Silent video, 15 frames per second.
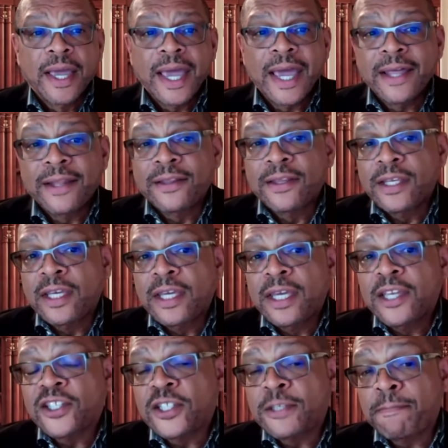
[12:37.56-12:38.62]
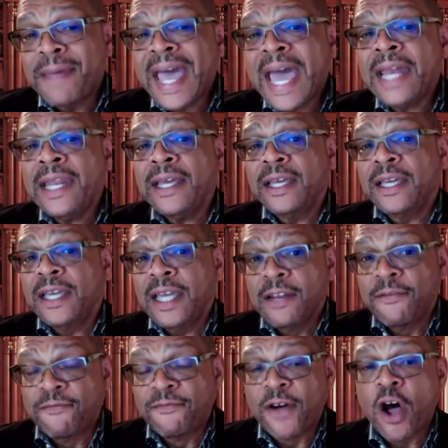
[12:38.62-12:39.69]
And the Hispanic
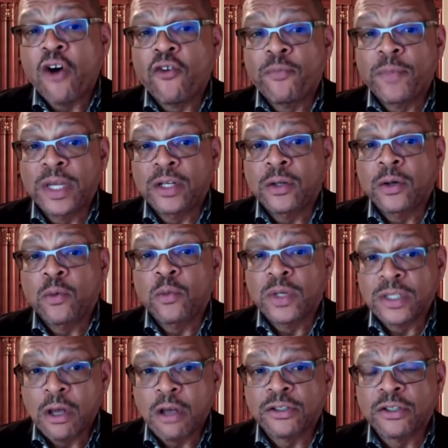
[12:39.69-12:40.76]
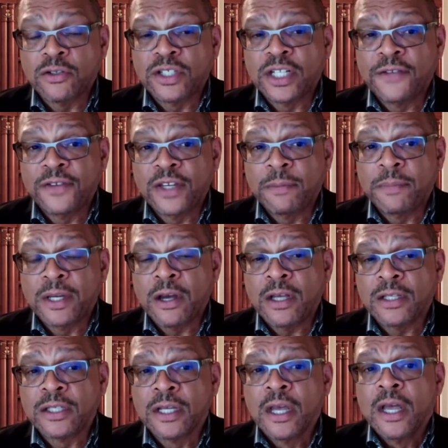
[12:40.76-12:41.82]
involvement was also significant
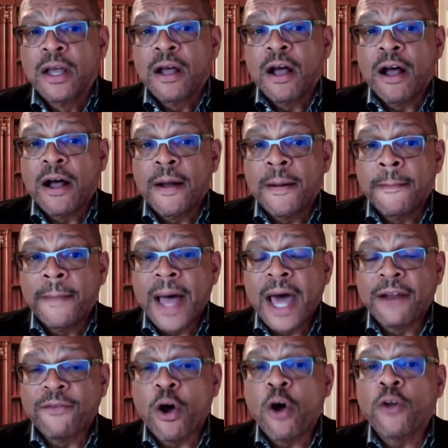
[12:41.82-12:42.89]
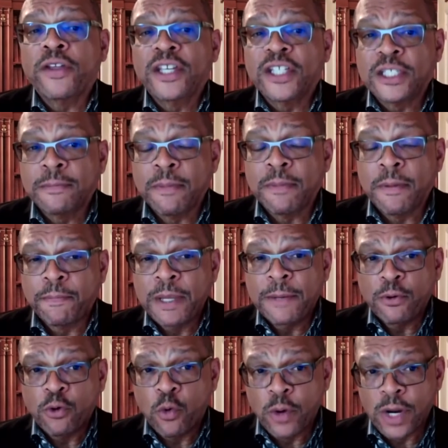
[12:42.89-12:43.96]
because out of all the
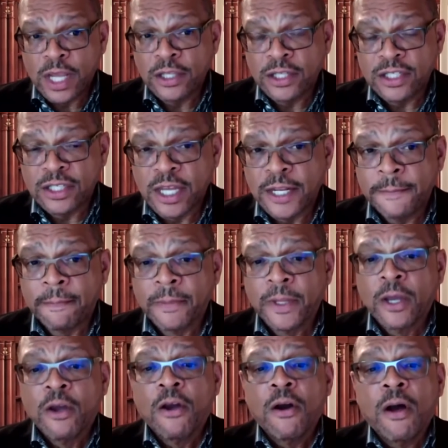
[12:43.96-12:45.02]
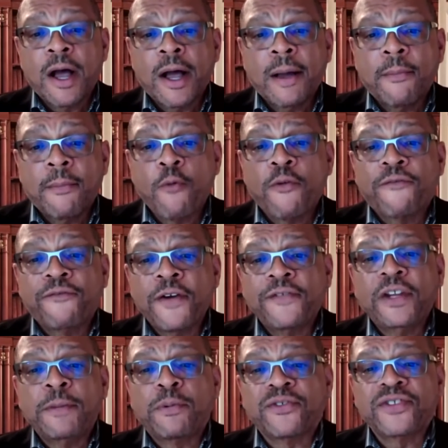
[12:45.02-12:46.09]
people who were in the study, over
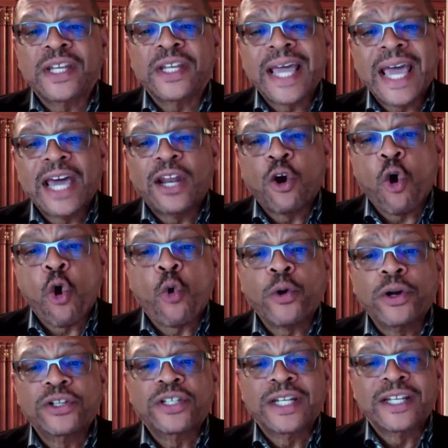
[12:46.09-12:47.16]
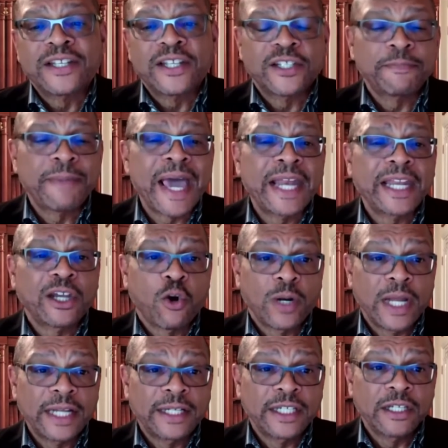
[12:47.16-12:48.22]
50% had origin as Hispanic or
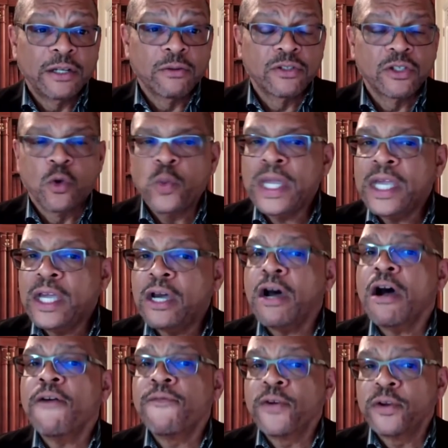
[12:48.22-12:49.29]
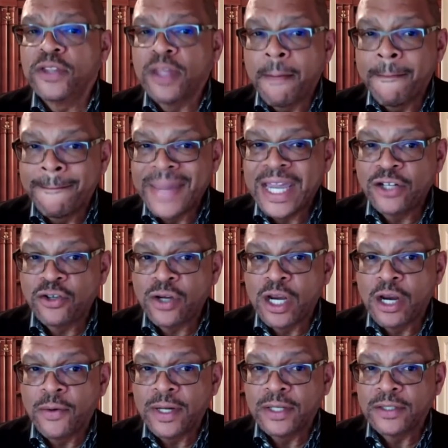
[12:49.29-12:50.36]
Latino. So we covered the major
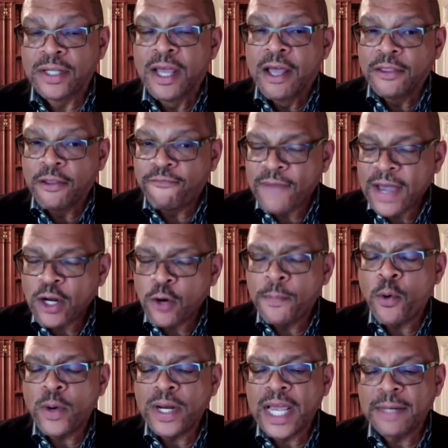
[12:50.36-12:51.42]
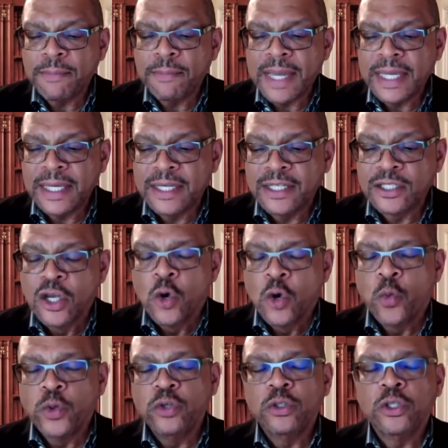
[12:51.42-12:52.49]
areas. The final point I'd make is
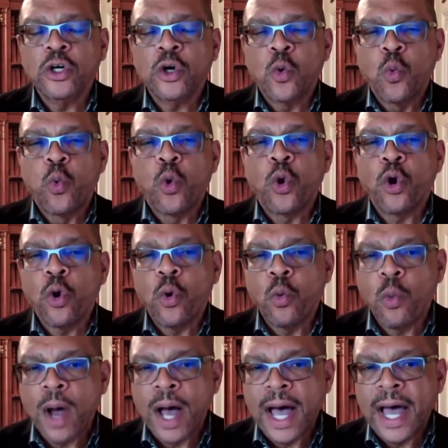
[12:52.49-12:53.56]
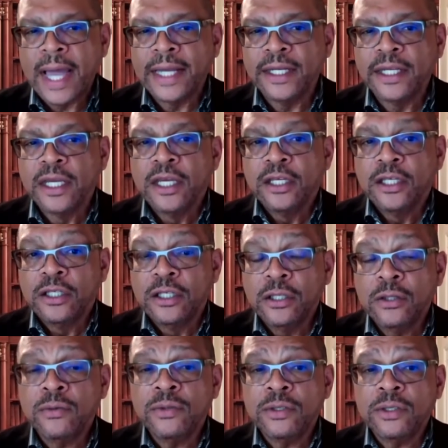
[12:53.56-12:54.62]
when you look worldwide,
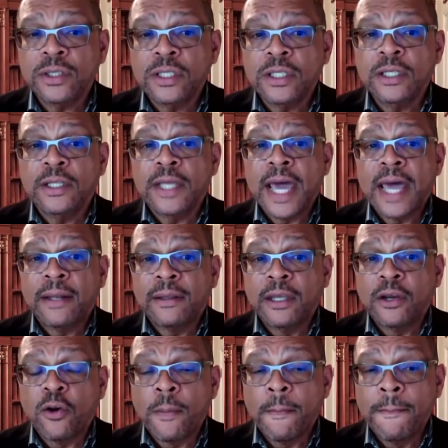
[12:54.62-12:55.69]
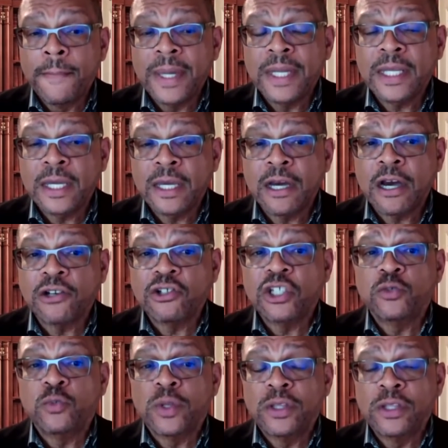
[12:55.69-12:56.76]
you see that there are many
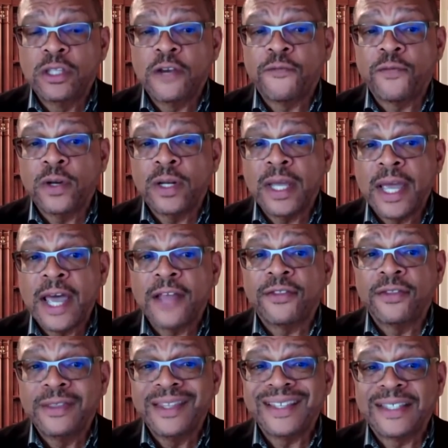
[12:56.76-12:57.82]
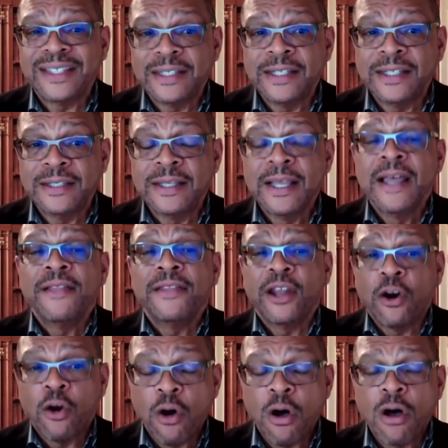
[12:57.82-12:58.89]
countries with different ethnicities that
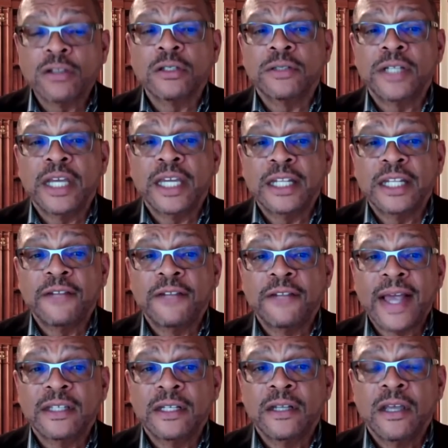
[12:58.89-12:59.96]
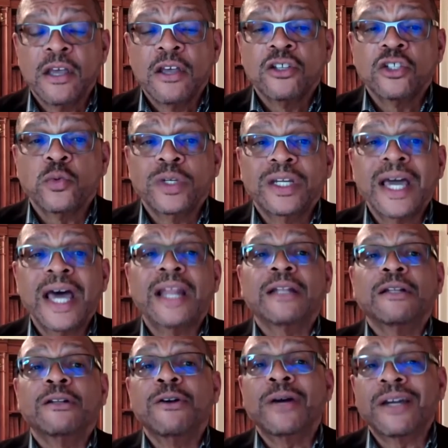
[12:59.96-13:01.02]
are also taking the vaccine. So when you kind
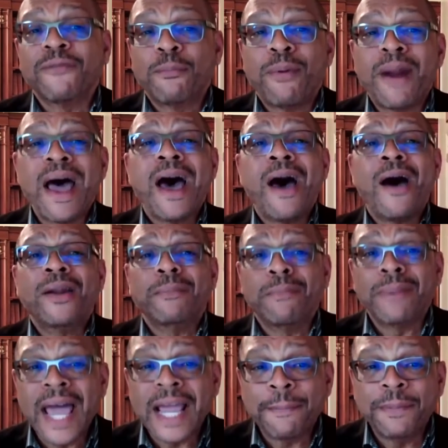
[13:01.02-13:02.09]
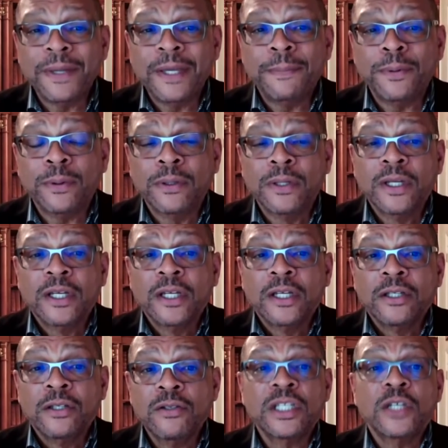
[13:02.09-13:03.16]
of look brown and black people,
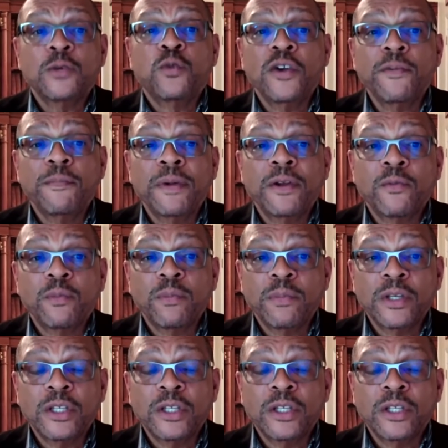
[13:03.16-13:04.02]
you see we've been